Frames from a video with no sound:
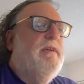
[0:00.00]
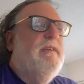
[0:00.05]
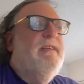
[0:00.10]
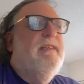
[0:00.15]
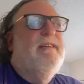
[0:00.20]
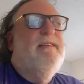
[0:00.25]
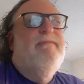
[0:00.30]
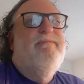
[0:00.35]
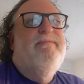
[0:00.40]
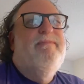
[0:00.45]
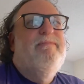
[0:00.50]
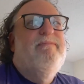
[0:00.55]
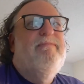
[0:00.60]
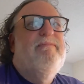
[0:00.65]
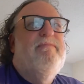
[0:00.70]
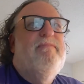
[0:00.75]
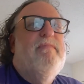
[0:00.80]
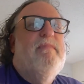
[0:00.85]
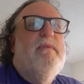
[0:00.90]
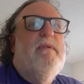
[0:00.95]
like
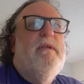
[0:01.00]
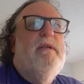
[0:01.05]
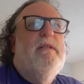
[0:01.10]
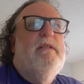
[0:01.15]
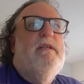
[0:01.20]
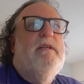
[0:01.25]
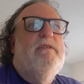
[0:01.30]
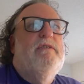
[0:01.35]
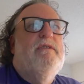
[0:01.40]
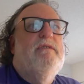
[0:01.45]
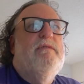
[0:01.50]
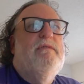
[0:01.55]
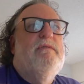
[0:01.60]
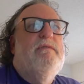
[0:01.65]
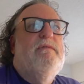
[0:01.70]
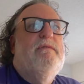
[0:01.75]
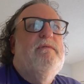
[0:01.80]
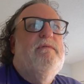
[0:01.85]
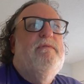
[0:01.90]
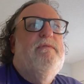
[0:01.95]
it doesn't
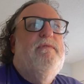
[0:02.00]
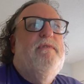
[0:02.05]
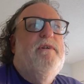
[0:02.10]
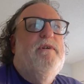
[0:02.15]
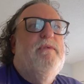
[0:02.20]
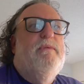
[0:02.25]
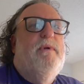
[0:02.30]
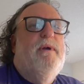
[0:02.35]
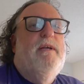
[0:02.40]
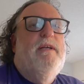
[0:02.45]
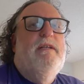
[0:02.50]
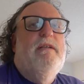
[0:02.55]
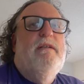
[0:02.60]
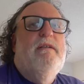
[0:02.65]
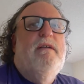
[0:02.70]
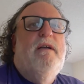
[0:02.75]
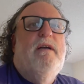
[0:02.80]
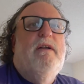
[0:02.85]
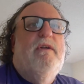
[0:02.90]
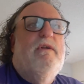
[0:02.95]
feel right.
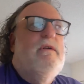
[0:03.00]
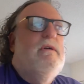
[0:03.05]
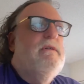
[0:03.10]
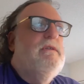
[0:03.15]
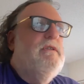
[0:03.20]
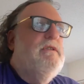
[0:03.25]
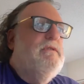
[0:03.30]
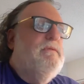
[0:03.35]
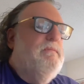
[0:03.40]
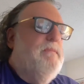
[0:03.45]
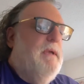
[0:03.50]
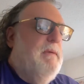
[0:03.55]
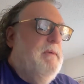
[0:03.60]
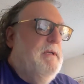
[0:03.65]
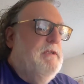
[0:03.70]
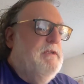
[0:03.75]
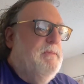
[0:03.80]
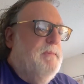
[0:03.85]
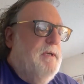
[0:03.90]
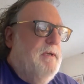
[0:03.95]
I don't know. Just maybe
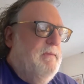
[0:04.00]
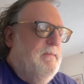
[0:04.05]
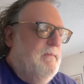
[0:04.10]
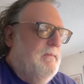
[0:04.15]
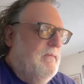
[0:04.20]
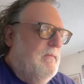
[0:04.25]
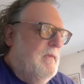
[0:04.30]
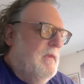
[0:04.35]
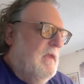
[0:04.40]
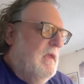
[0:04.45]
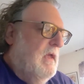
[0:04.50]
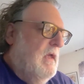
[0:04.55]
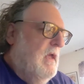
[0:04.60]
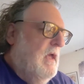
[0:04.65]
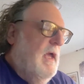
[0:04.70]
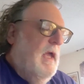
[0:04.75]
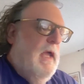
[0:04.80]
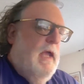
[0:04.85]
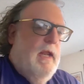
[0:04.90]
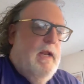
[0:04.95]
it's me.
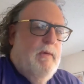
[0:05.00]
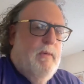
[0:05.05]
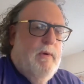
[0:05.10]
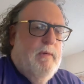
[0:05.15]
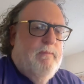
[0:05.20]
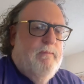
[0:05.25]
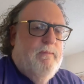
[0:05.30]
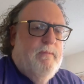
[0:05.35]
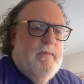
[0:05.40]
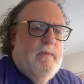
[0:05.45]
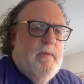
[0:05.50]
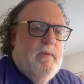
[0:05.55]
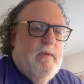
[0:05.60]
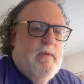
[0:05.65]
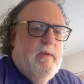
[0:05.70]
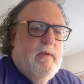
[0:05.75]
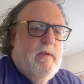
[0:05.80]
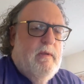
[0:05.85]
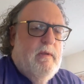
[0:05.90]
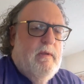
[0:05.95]
Anyway,
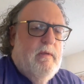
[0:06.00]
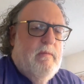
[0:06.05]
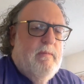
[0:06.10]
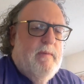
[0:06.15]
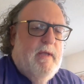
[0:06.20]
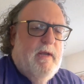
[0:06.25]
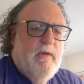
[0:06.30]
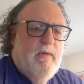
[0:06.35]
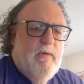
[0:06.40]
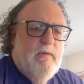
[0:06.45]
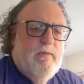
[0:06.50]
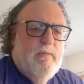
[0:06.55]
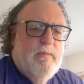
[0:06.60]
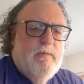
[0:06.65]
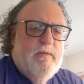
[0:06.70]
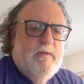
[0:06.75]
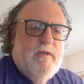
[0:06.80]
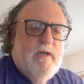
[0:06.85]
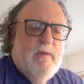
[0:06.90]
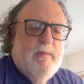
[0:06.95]
I'm getting away from
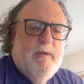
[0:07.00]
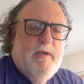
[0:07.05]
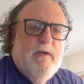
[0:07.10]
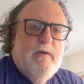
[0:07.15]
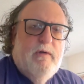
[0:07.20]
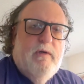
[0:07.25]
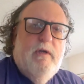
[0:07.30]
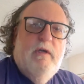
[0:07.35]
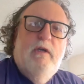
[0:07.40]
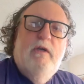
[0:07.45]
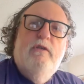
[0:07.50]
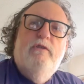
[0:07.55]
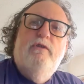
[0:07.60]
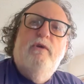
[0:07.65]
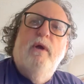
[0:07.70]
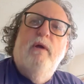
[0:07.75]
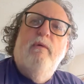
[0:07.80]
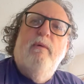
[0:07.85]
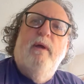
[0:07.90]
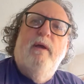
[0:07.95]
the topic here. So
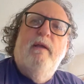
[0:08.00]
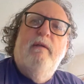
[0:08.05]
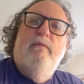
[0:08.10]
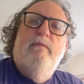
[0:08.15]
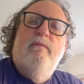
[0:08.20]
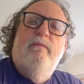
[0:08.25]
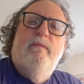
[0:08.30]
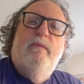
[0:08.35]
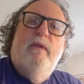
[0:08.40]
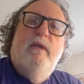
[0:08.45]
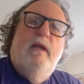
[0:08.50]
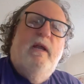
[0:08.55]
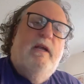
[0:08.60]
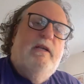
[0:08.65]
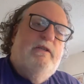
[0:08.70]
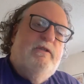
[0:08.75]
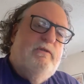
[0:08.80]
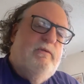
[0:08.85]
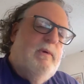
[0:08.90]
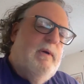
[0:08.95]
I write, and I
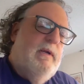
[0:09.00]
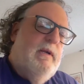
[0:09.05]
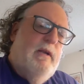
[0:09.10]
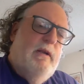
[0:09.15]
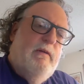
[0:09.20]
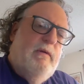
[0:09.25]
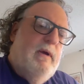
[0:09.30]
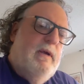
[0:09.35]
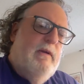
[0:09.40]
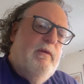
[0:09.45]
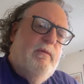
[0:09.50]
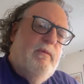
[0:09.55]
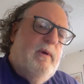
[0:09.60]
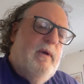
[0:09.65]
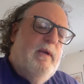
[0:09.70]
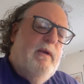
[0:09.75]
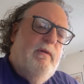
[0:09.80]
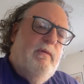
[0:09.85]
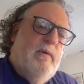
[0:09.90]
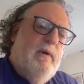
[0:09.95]
just write and write and
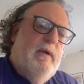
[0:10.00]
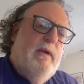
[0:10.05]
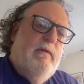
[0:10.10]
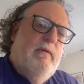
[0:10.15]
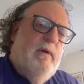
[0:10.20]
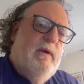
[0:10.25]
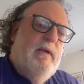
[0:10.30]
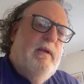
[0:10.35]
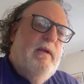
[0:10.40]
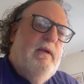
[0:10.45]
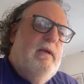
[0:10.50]
write and write and write.